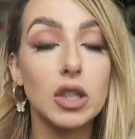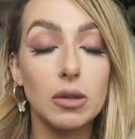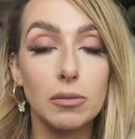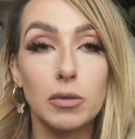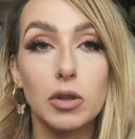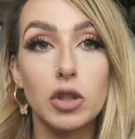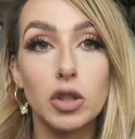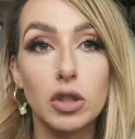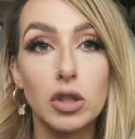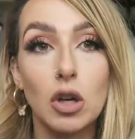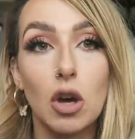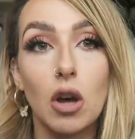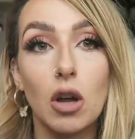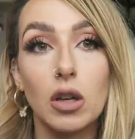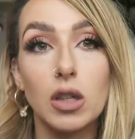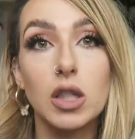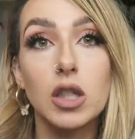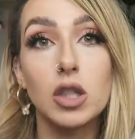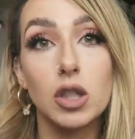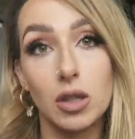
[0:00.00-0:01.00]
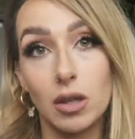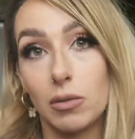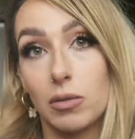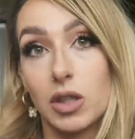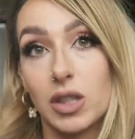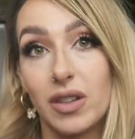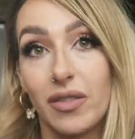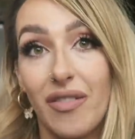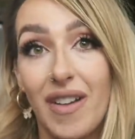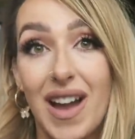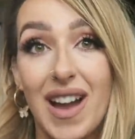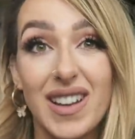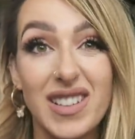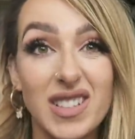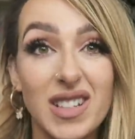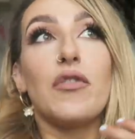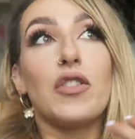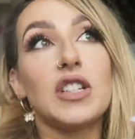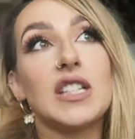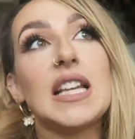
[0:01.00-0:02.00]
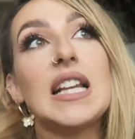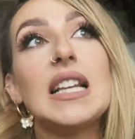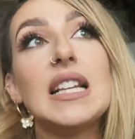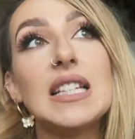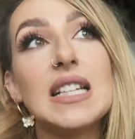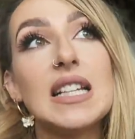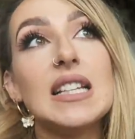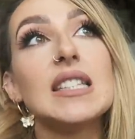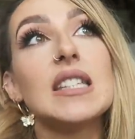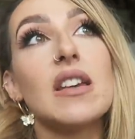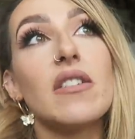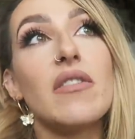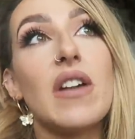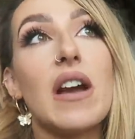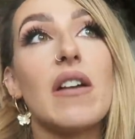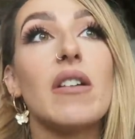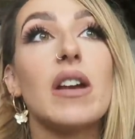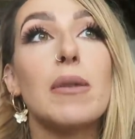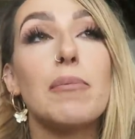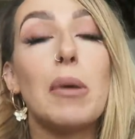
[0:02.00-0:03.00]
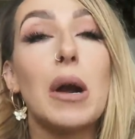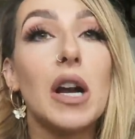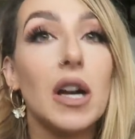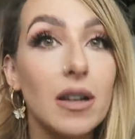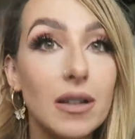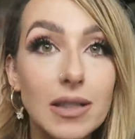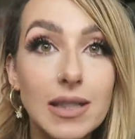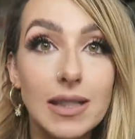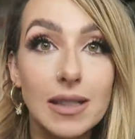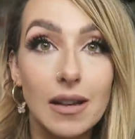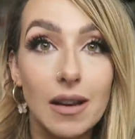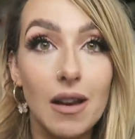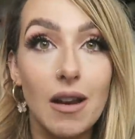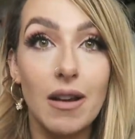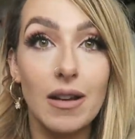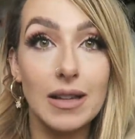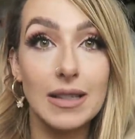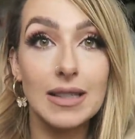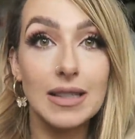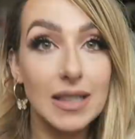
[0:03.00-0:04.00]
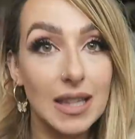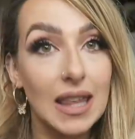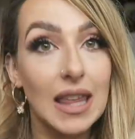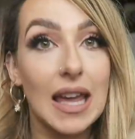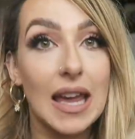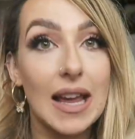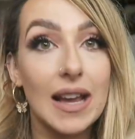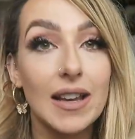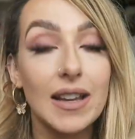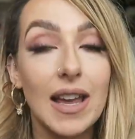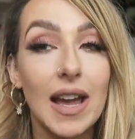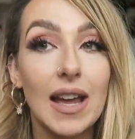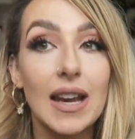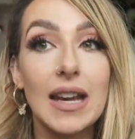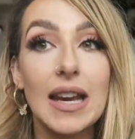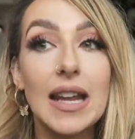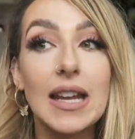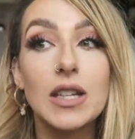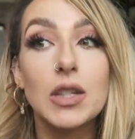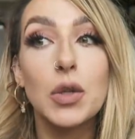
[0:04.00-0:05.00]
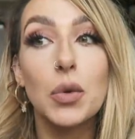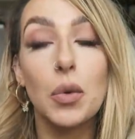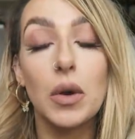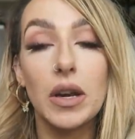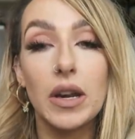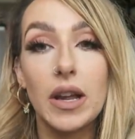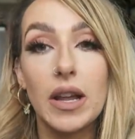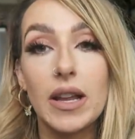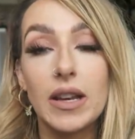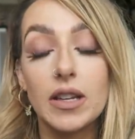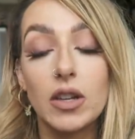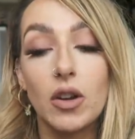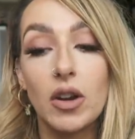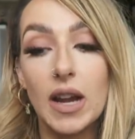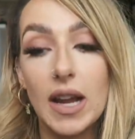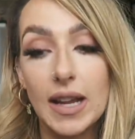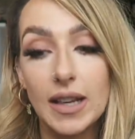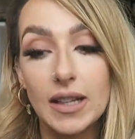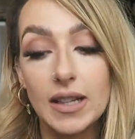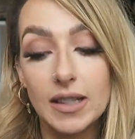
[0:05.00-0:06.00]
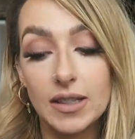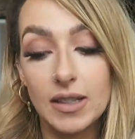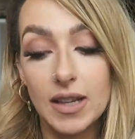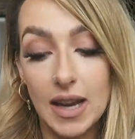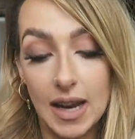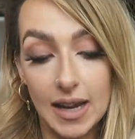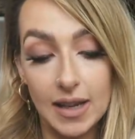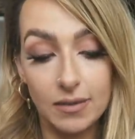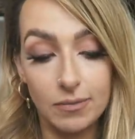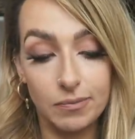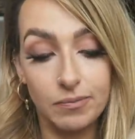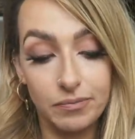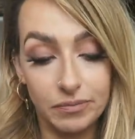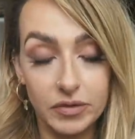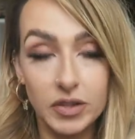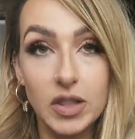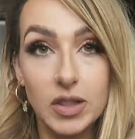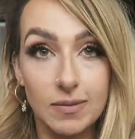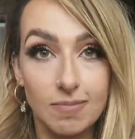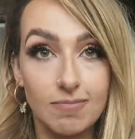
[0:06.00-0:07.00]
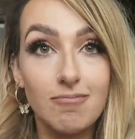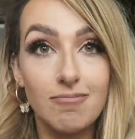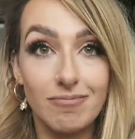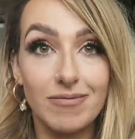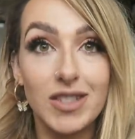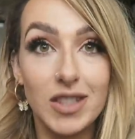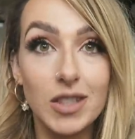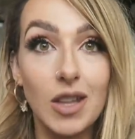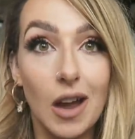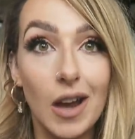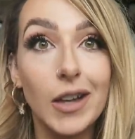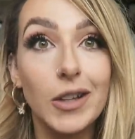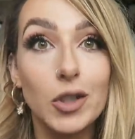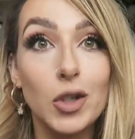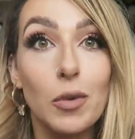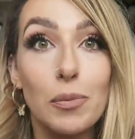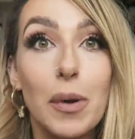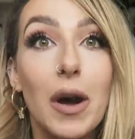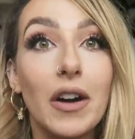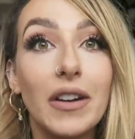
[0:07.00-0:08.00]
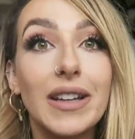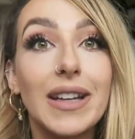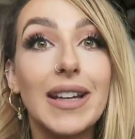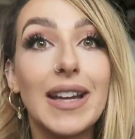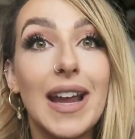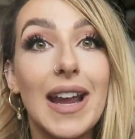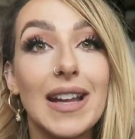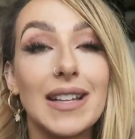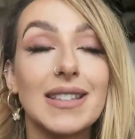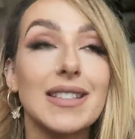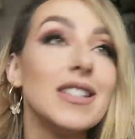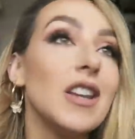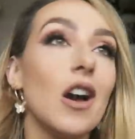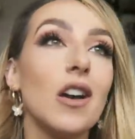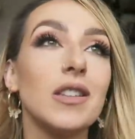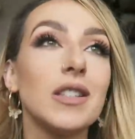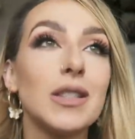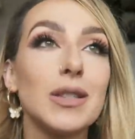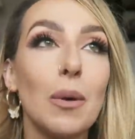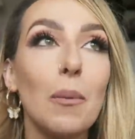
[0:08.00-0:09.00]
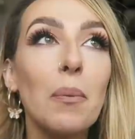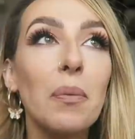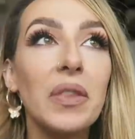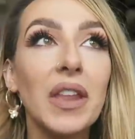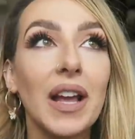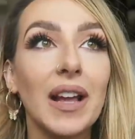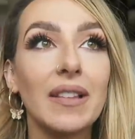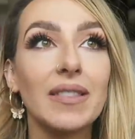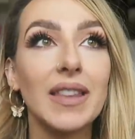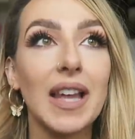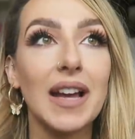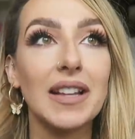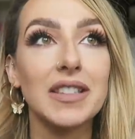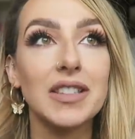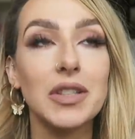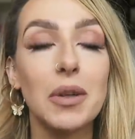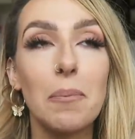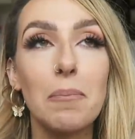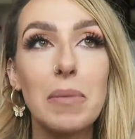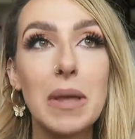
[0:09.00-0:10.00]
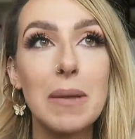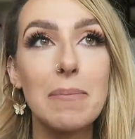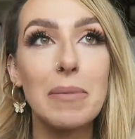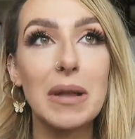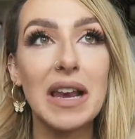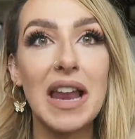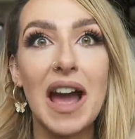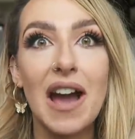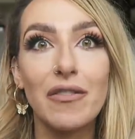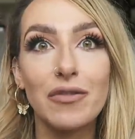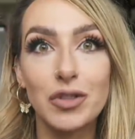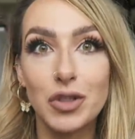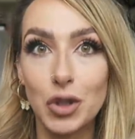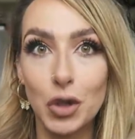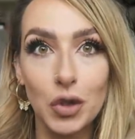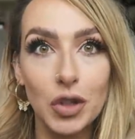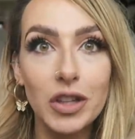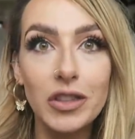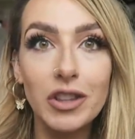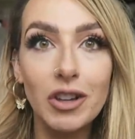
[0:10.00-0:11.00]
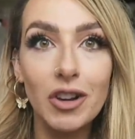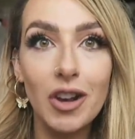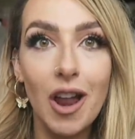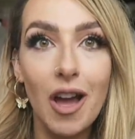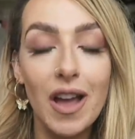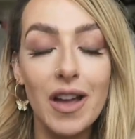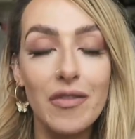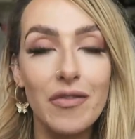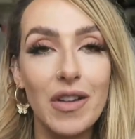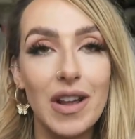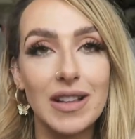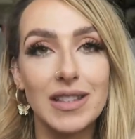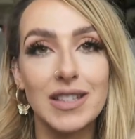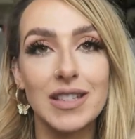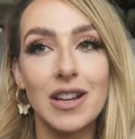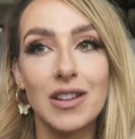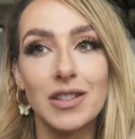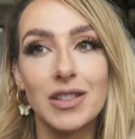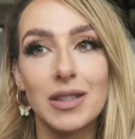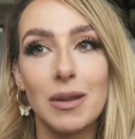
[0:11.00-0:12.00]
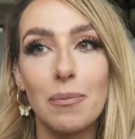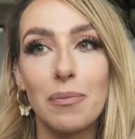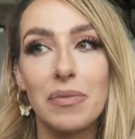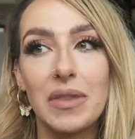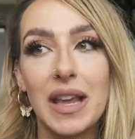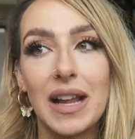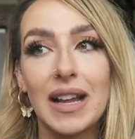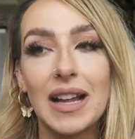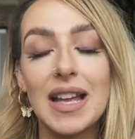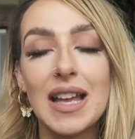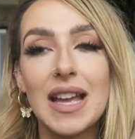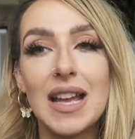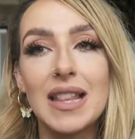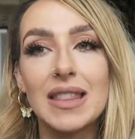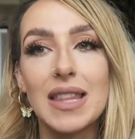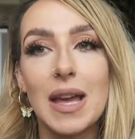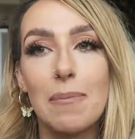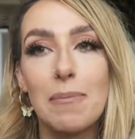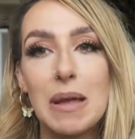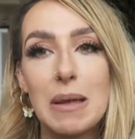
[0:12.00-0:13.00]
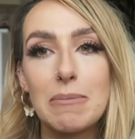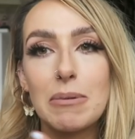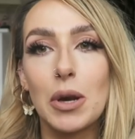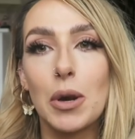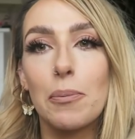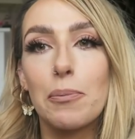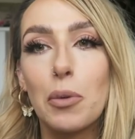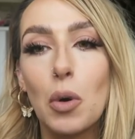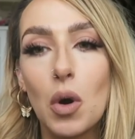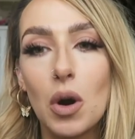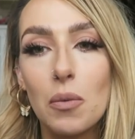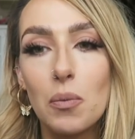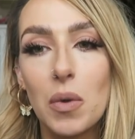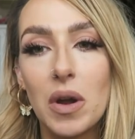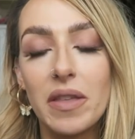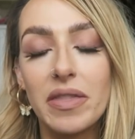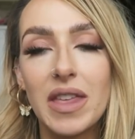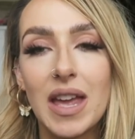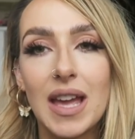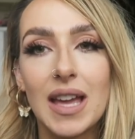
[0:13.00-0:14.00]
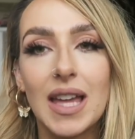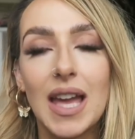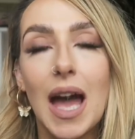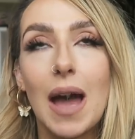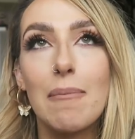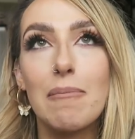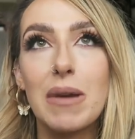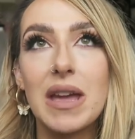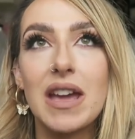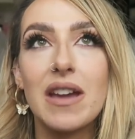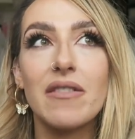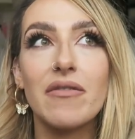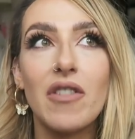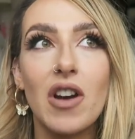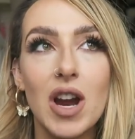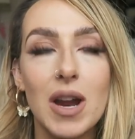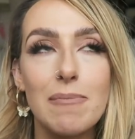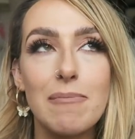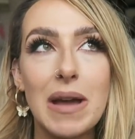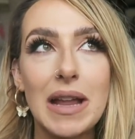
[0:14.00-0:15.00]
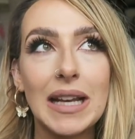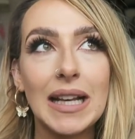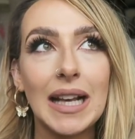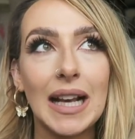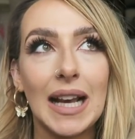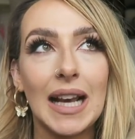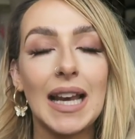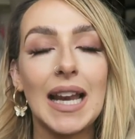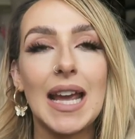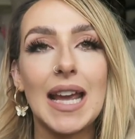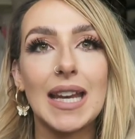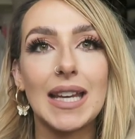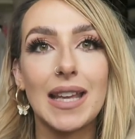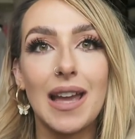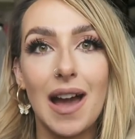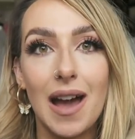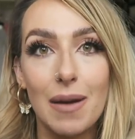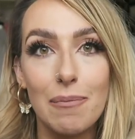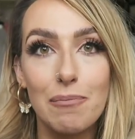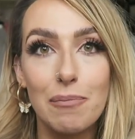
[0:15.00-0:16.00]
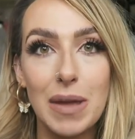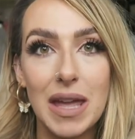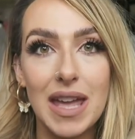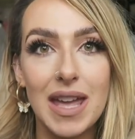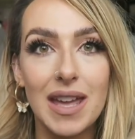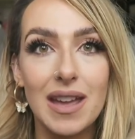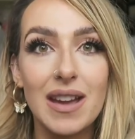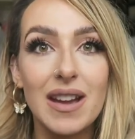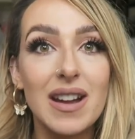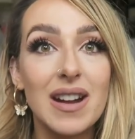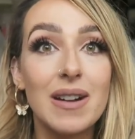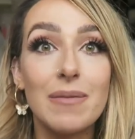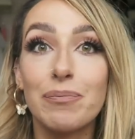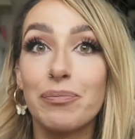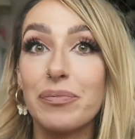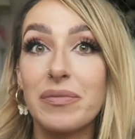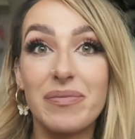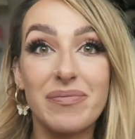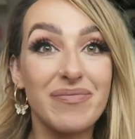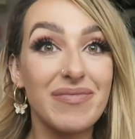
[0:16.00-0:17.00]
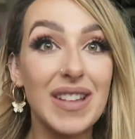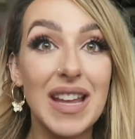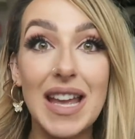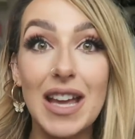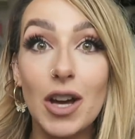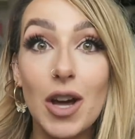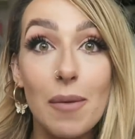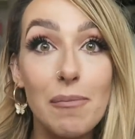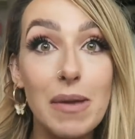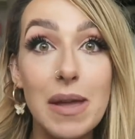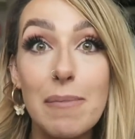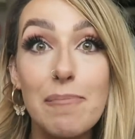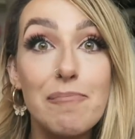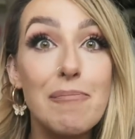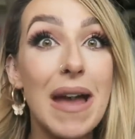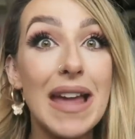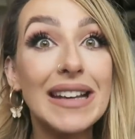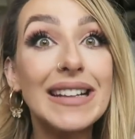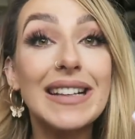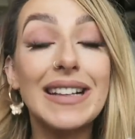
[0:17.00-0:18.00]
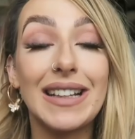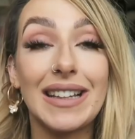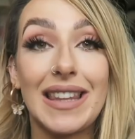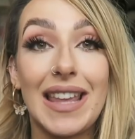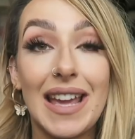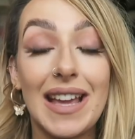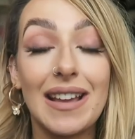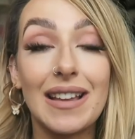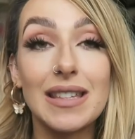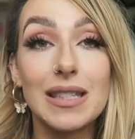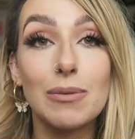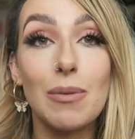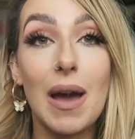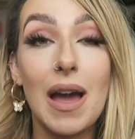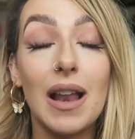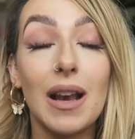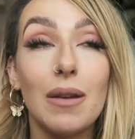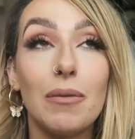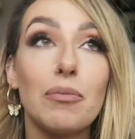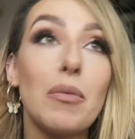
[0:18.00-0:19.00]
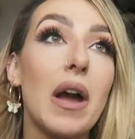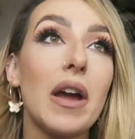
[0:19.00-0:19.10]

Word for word: too much salt too much fat fertility is a very personalized thing getting into it in your in in inside your body. It's not something that some people have done in their life. It's not something that people are born with. It can be environmental. It can be it can be a mental thing as well.